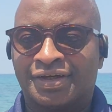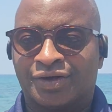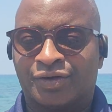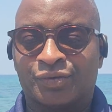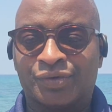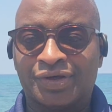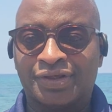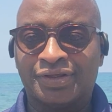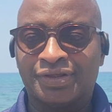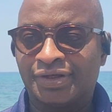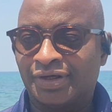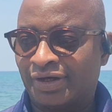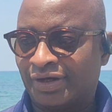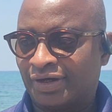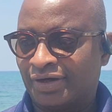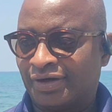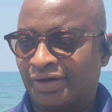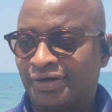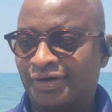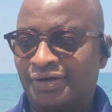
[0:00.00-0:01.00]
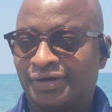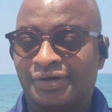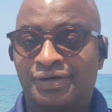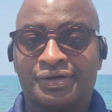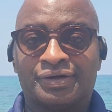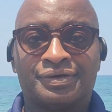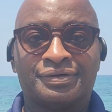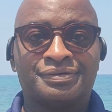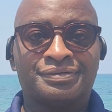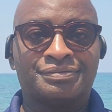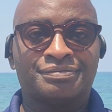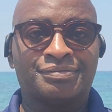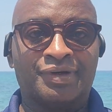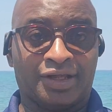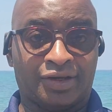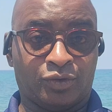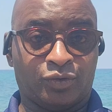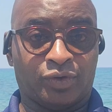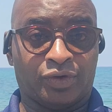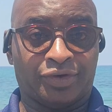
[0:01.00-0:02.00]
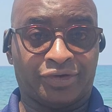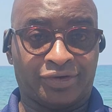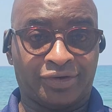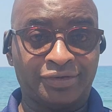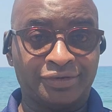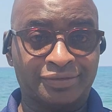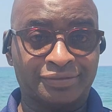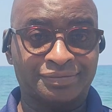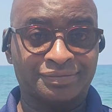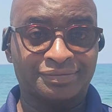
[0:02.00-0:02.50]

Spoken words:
we are by the water.